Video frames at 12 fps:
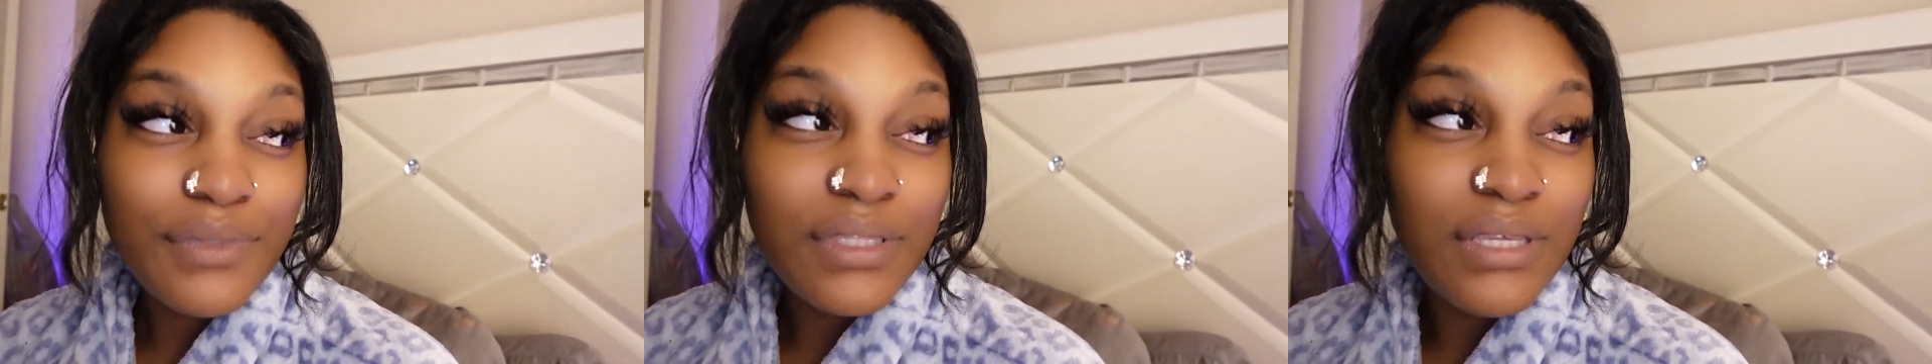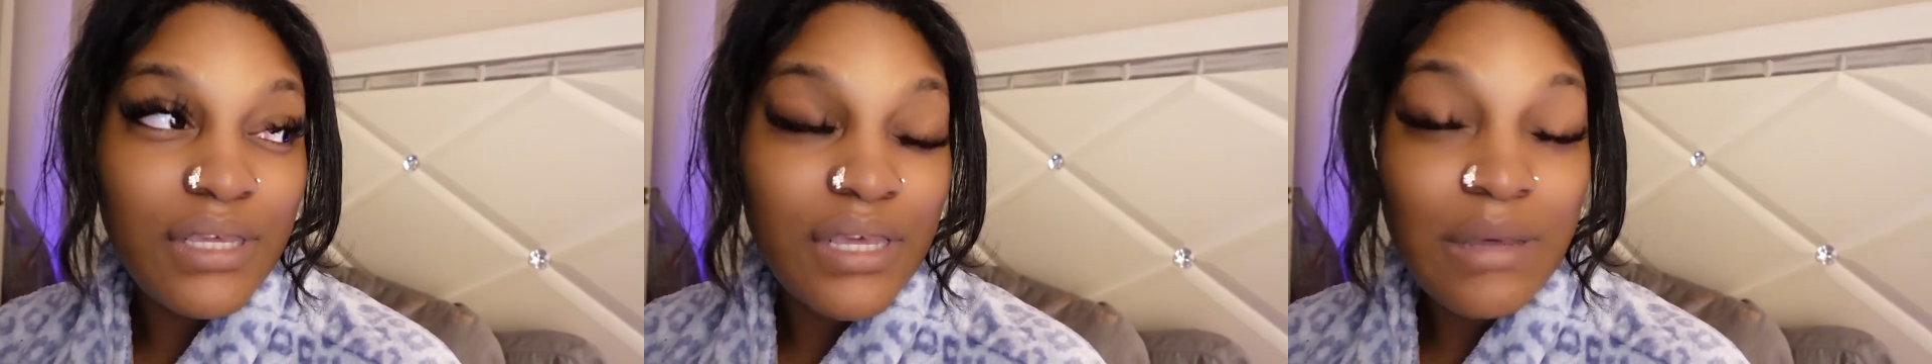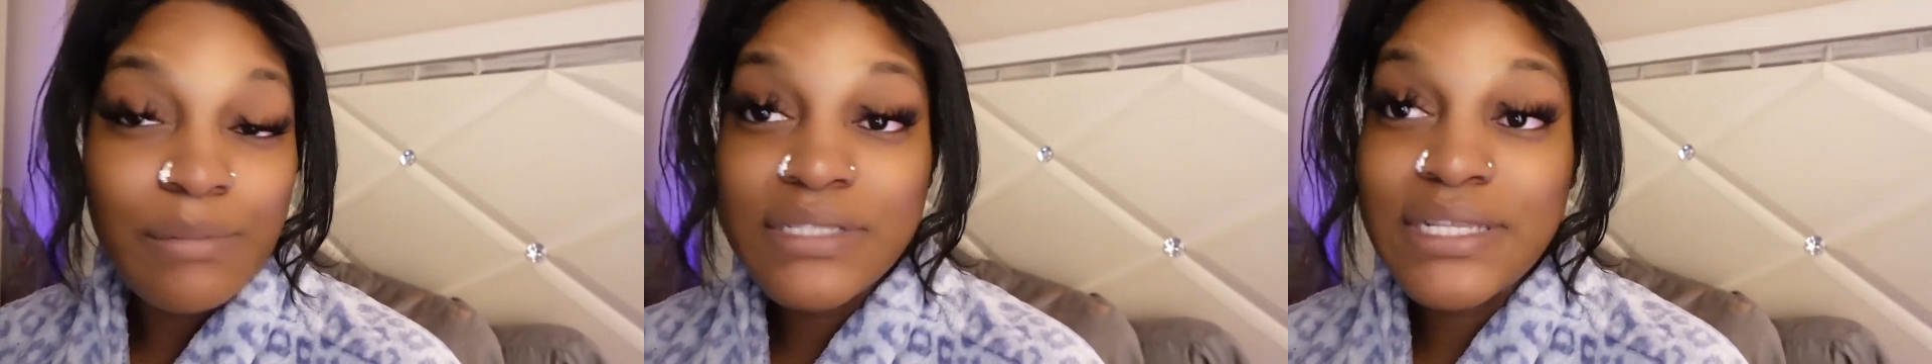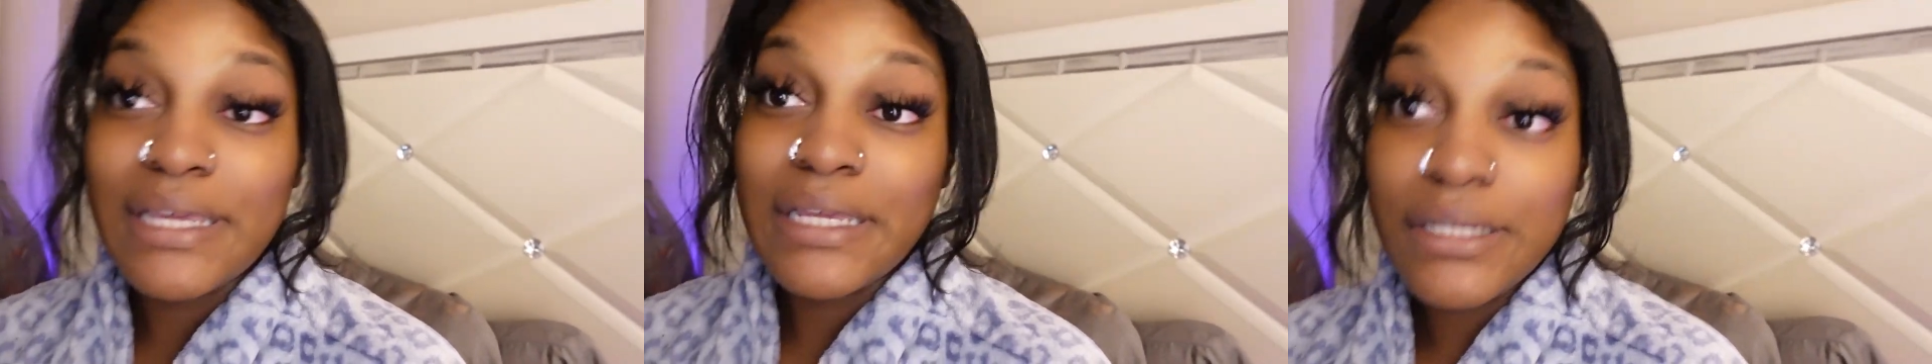I'm gonna
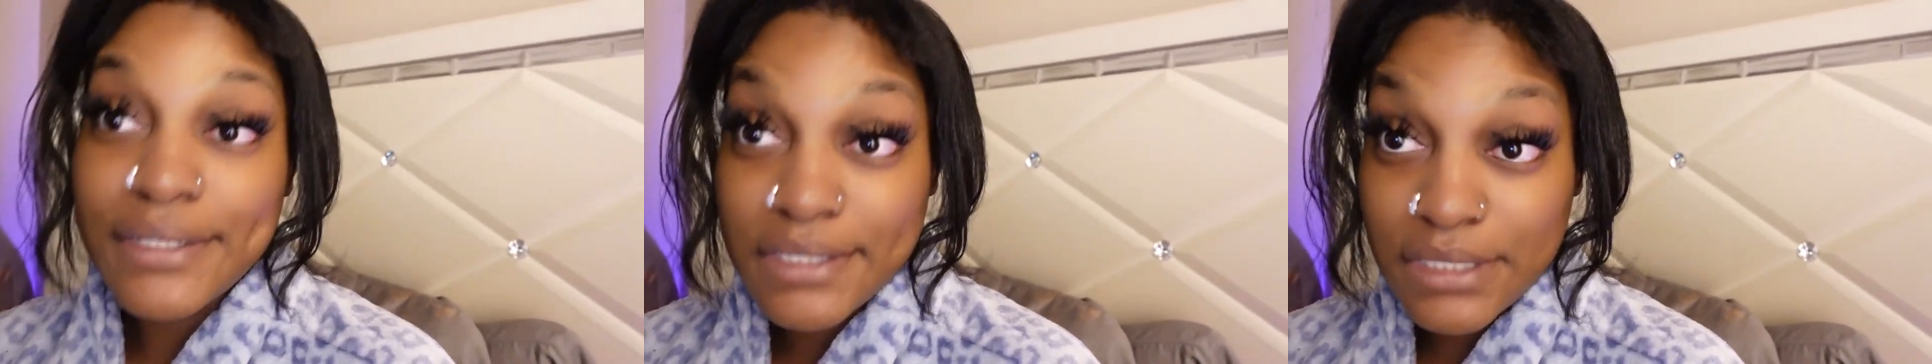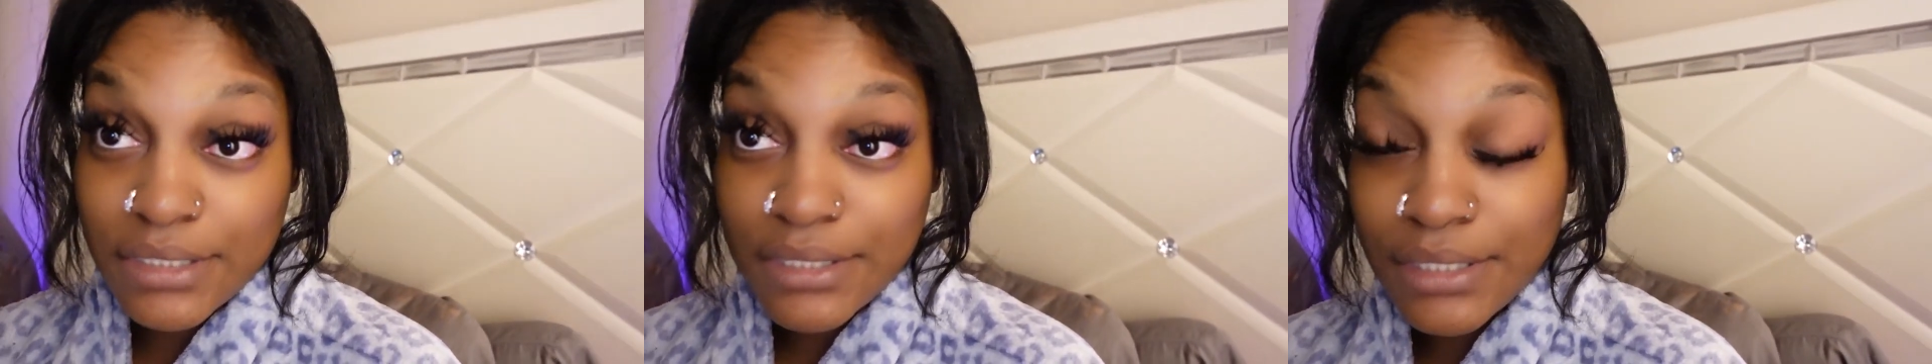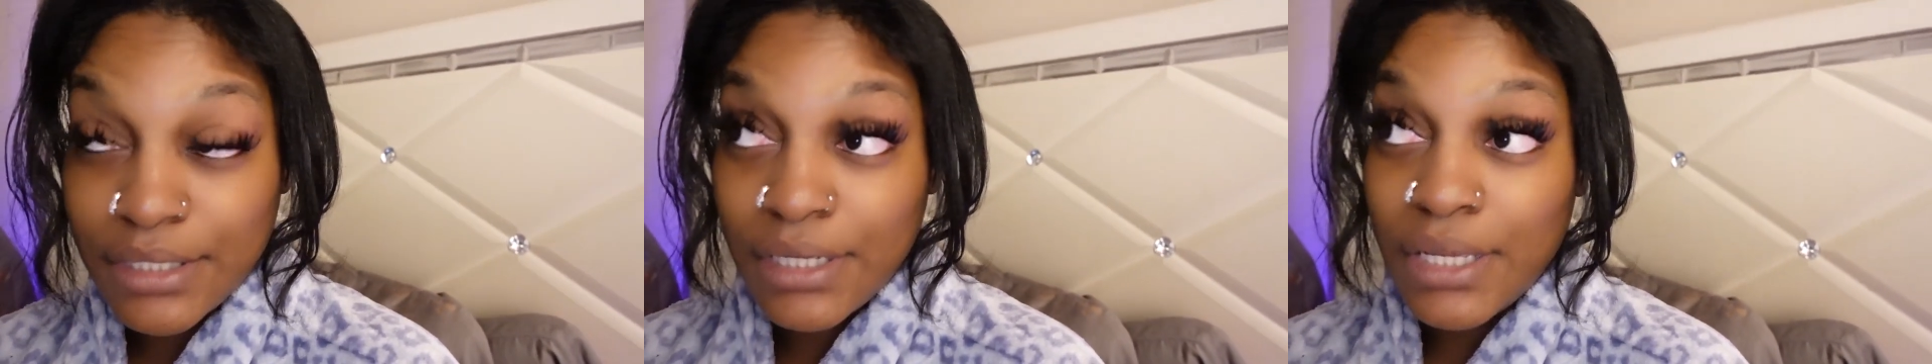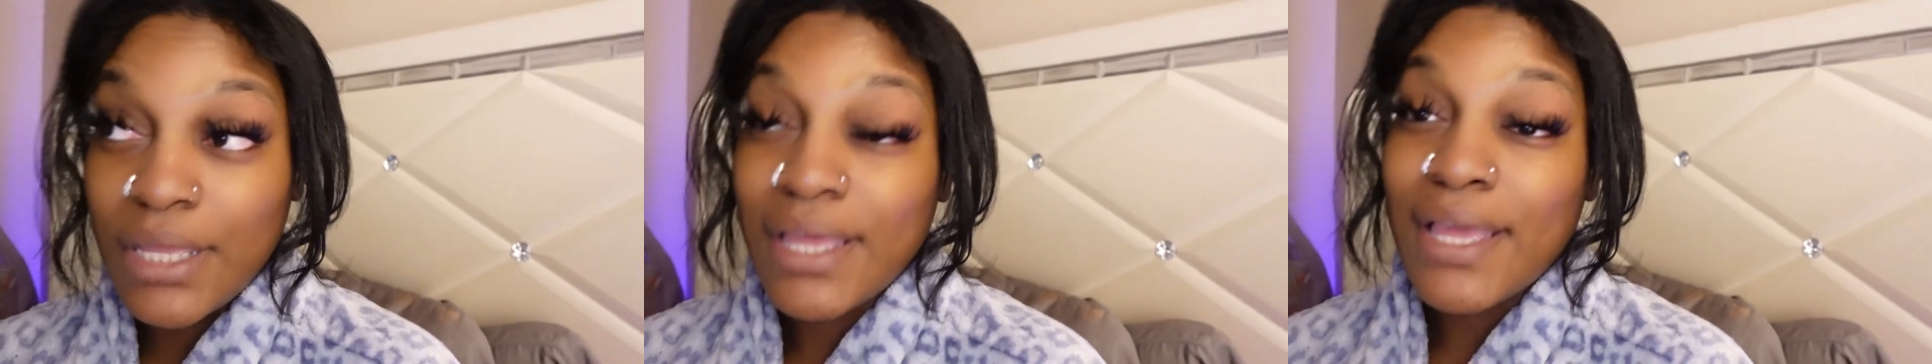take it easy,
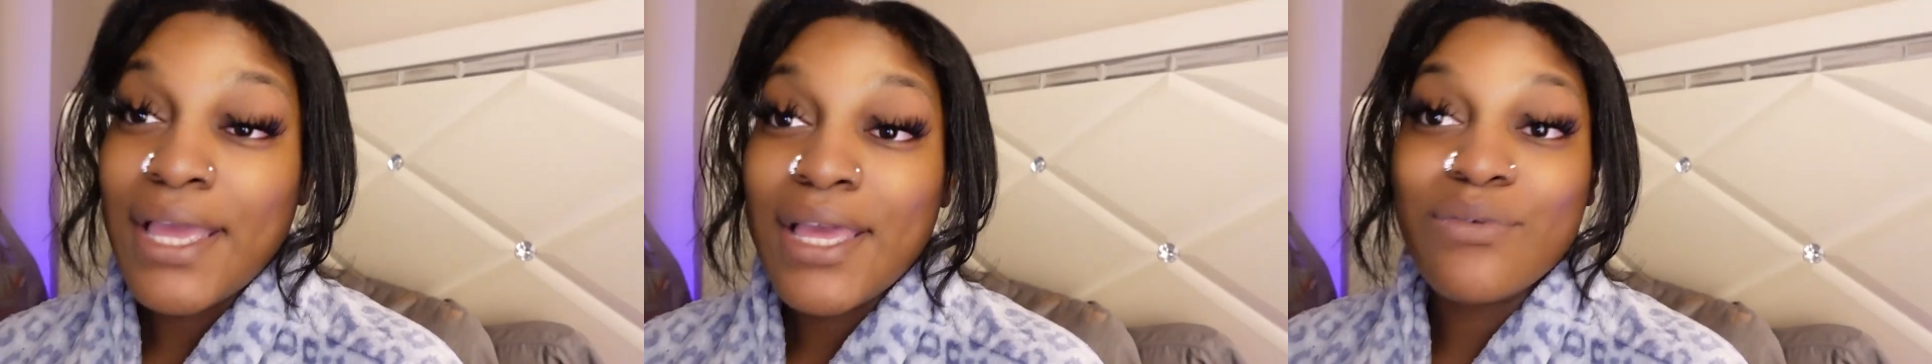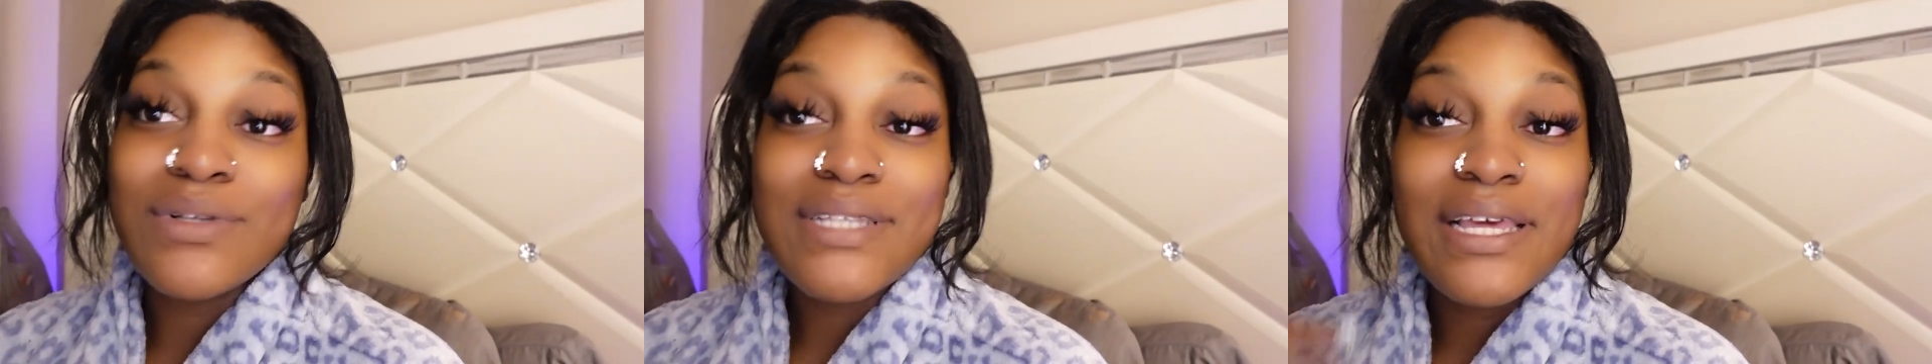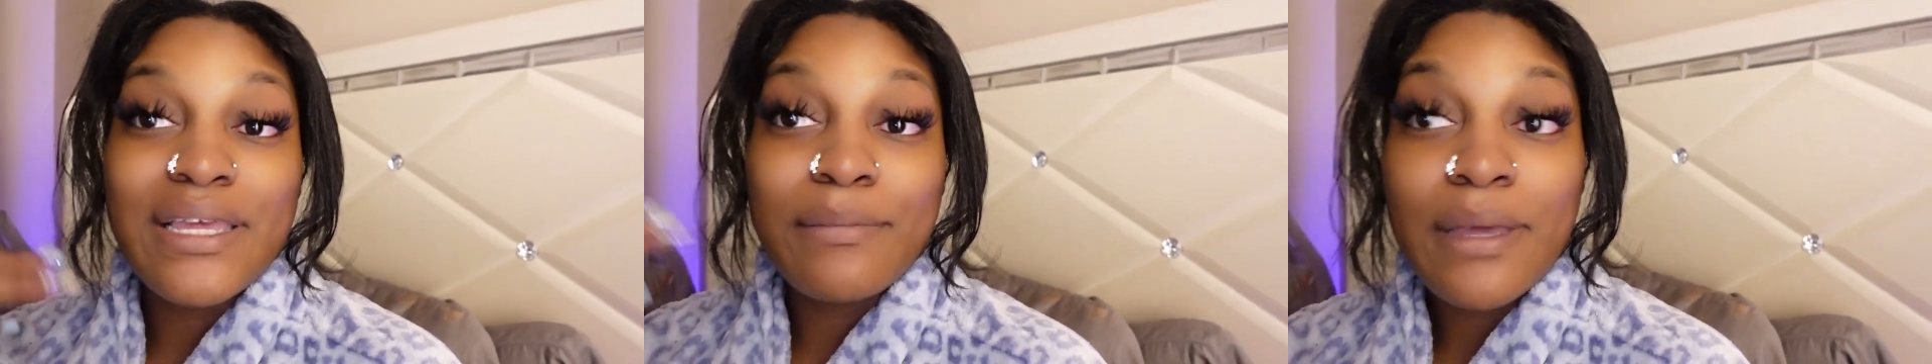and once I get